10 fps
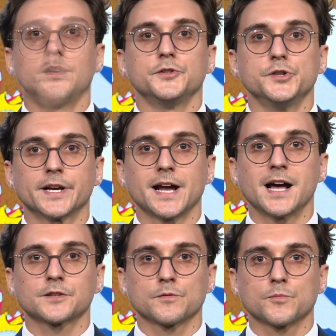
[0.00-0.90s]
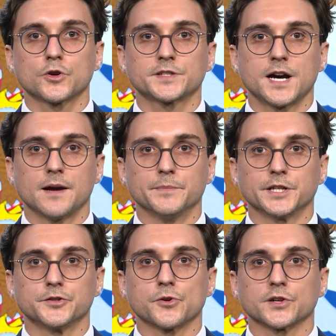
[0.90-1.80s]
You can ask for more time
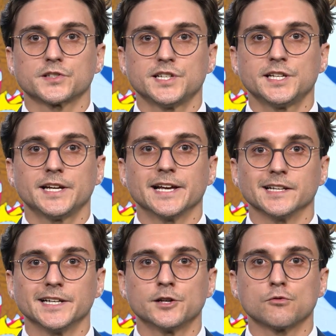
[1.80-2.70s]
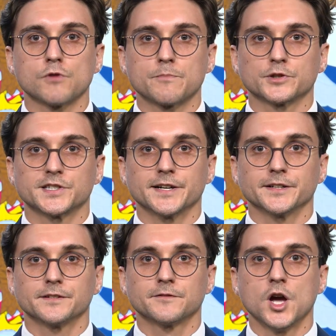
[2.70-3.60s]
because you are seeking a legal representative